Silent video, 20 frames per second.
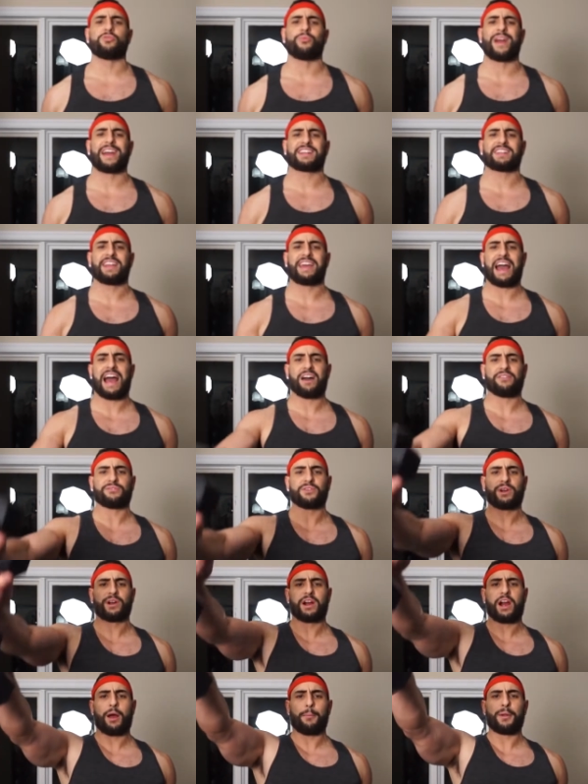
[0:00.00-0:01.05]
Directly
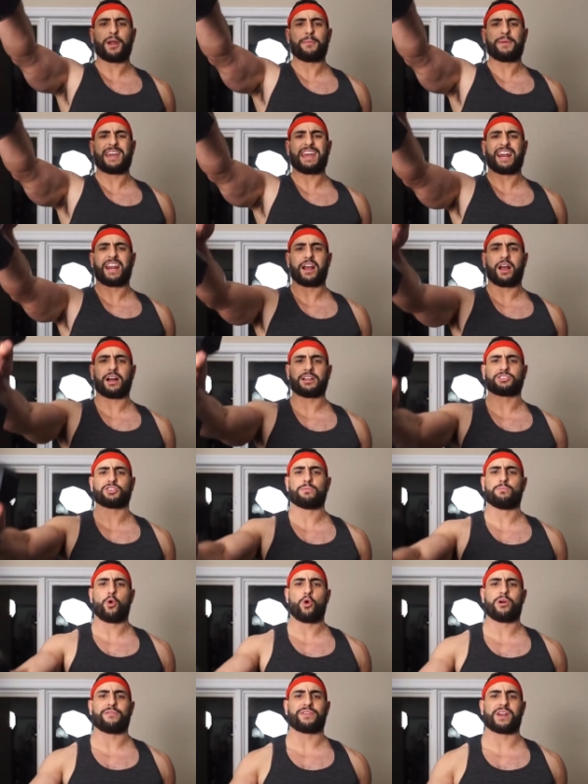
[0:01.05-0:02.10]
after, I'm going to be getting onto
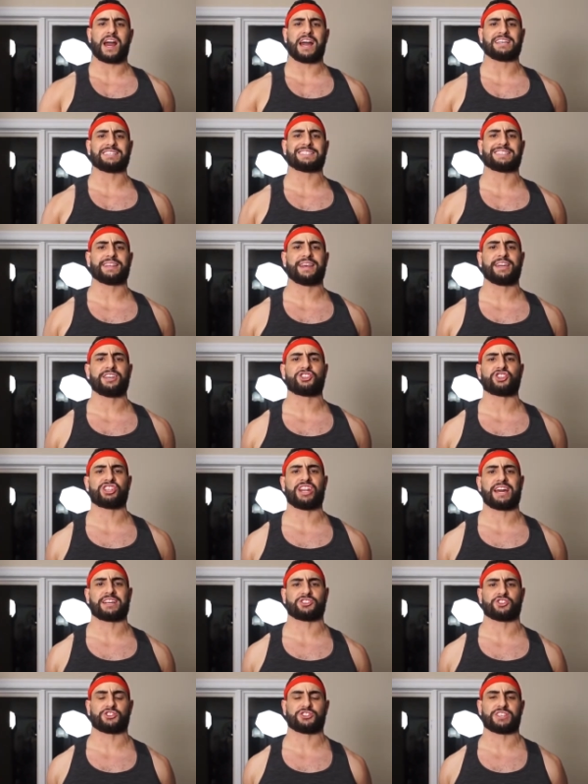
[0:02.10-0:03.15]
more of an isolation
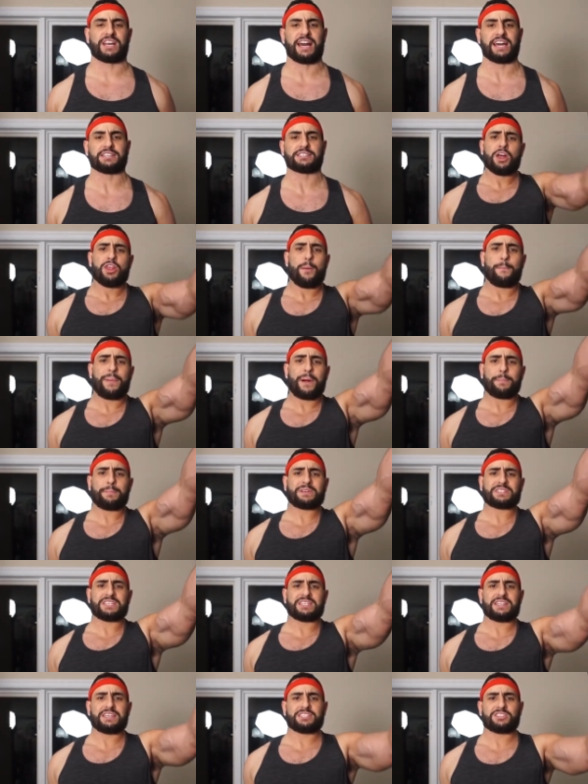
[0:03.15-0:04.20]
exercise. The
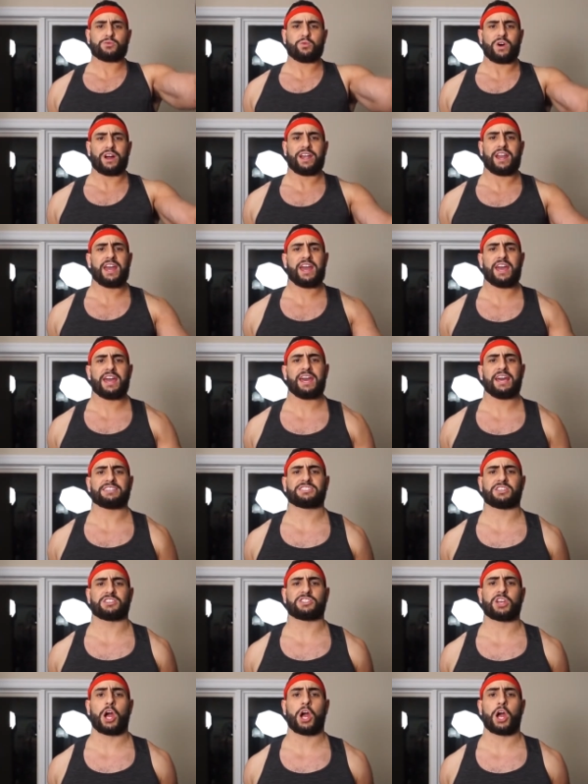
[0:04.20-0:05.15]
purpose of this one is to